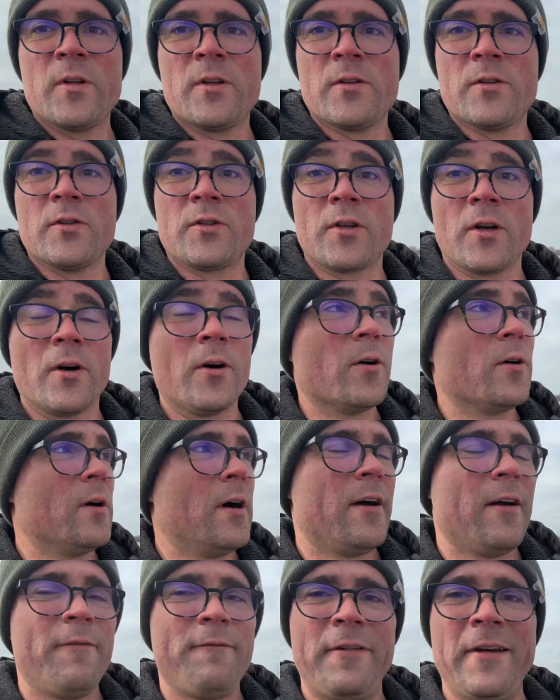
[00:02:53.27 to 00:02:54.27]

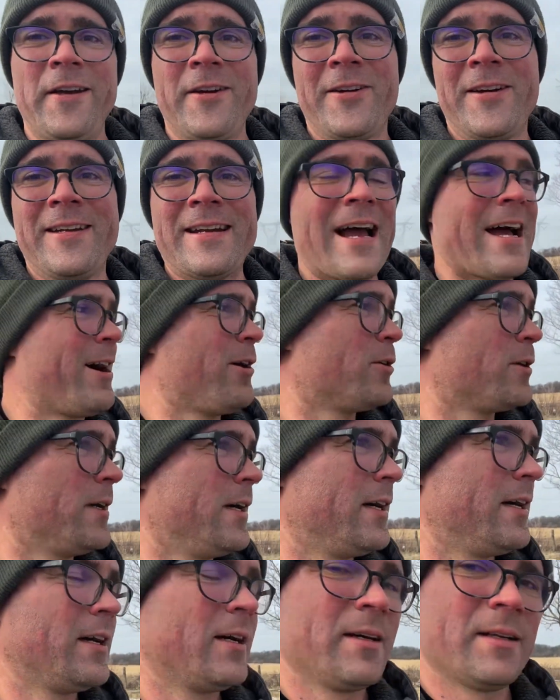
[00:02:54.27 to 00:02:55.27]
So figuring out
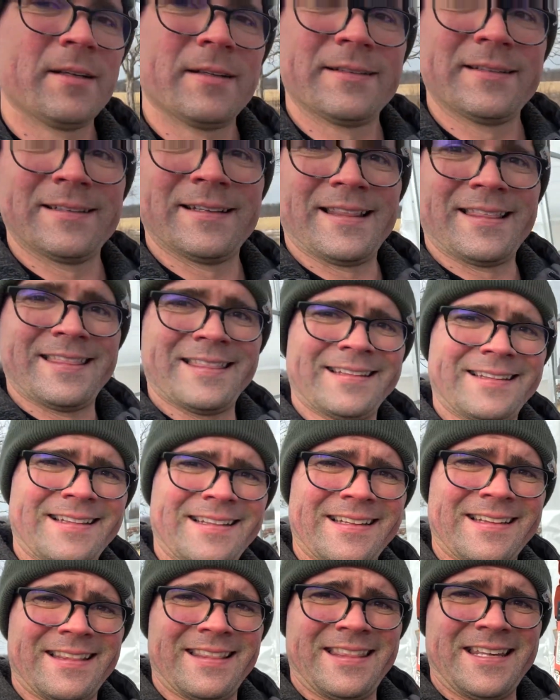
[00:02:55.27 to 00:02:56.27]

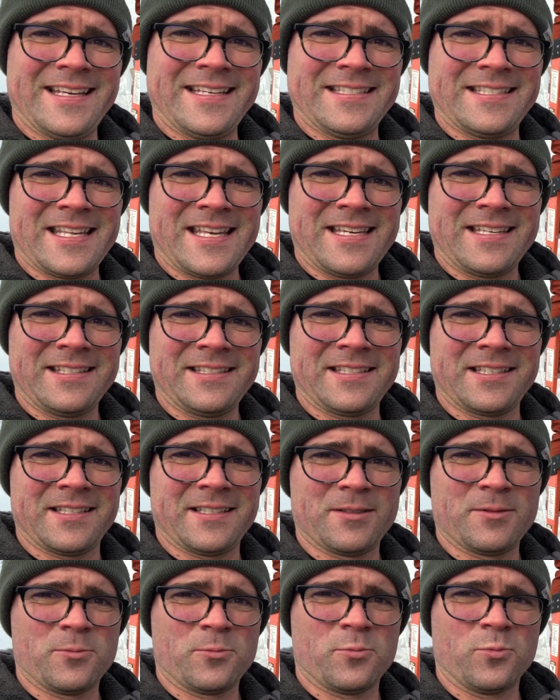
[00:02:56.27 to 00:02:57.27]
these things,
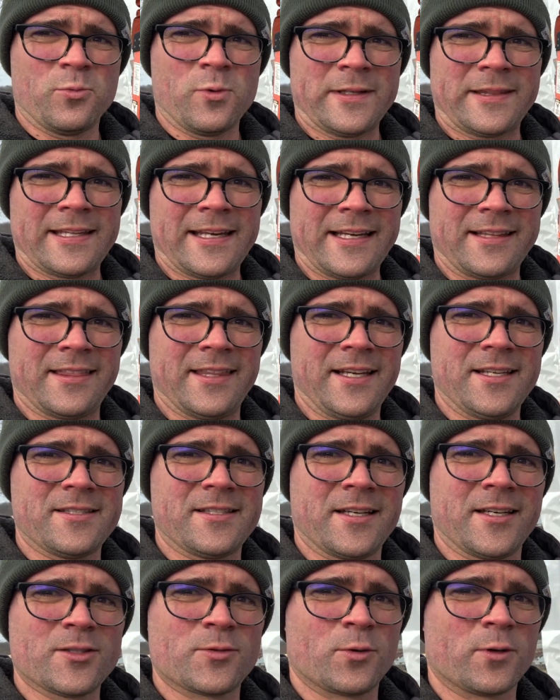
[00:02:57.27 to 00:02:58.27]
what the heck these
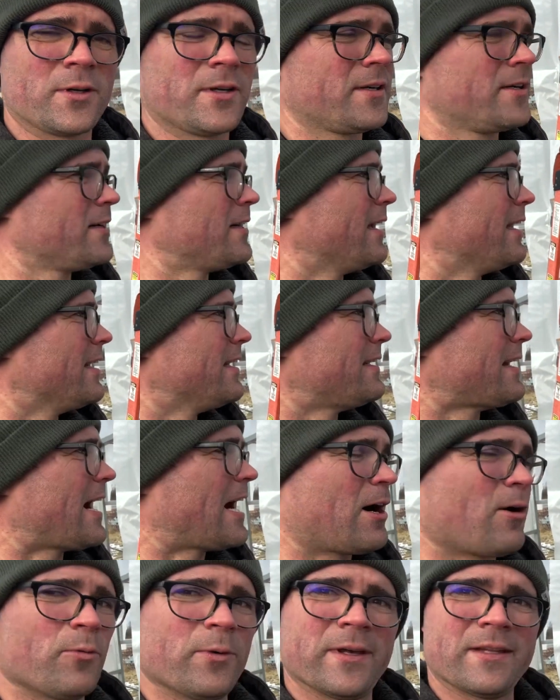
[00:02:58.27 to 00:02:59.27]
things were, and
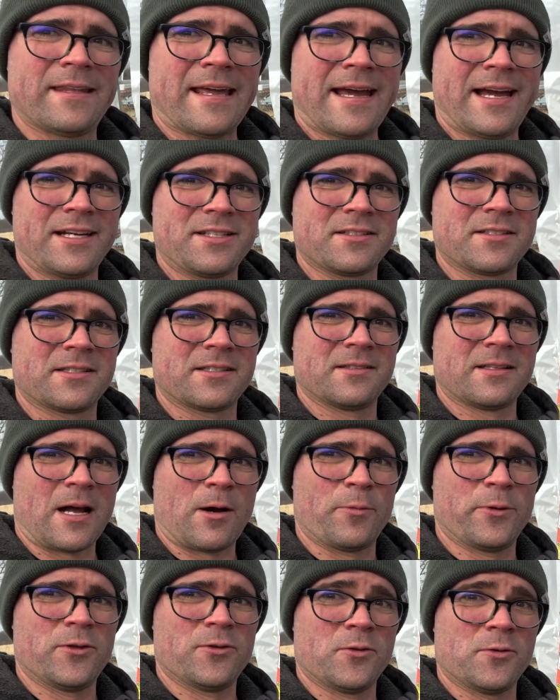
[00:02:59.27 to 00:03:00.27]
how we
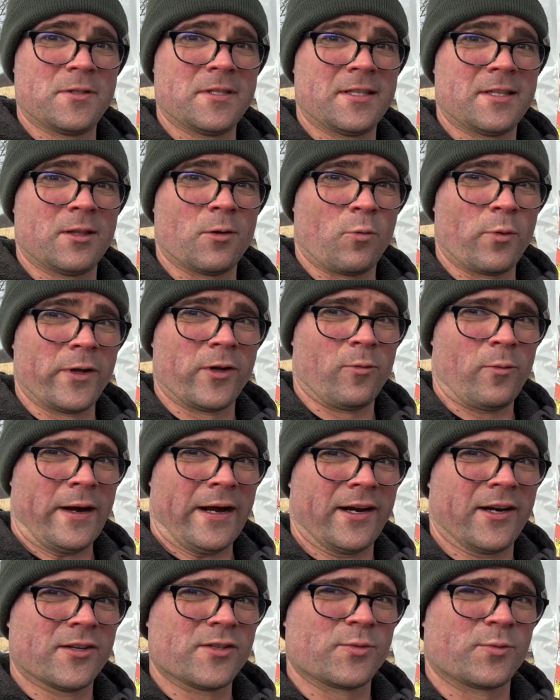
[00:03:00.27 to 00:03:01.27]
used the wiggle wires